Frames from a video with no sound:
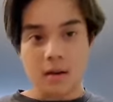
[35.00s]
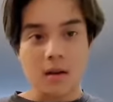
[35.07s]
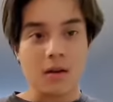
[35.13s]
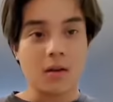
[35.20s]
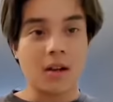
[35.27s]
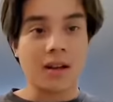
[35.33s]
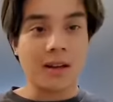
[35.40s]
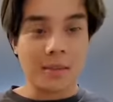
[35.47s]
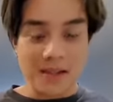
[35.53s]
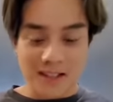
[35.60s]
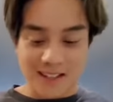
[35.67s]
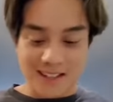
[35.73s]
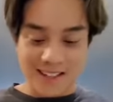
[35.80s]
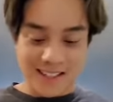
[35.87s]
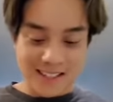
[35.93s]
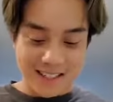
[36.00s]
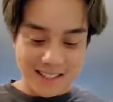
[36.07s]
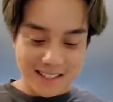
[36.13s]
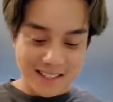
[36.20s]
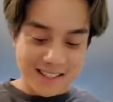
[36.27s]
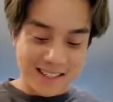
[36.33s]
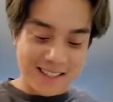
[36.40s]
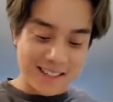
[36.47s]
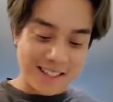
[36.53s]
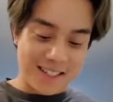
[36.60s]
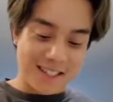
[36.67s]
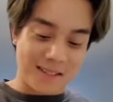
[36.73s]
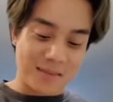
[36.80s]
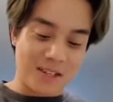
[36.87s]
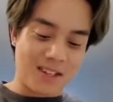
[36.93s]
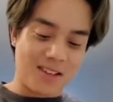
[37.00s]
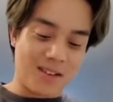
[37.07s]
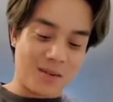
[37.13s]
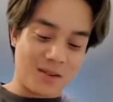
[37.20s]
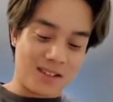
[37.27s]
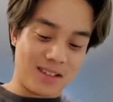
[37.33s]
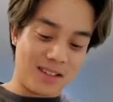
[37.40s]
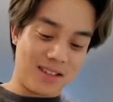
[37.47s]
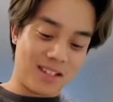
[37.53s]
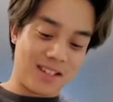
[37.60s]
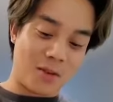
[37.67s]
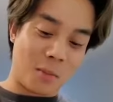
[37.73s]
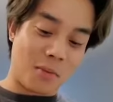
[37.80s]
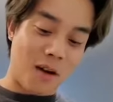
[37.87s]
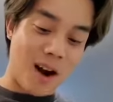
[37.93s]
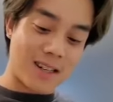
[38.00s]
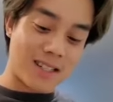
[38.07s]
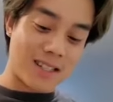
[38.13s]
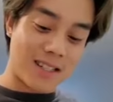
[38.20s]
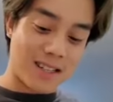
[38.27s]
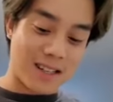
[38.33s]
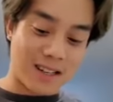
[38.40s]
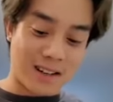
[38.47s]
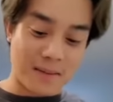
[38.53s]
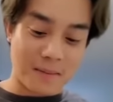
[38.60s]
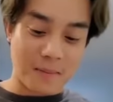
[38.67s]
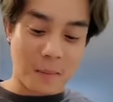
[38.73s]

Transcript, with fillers: Well, let me uh, let me get another one. Still processing.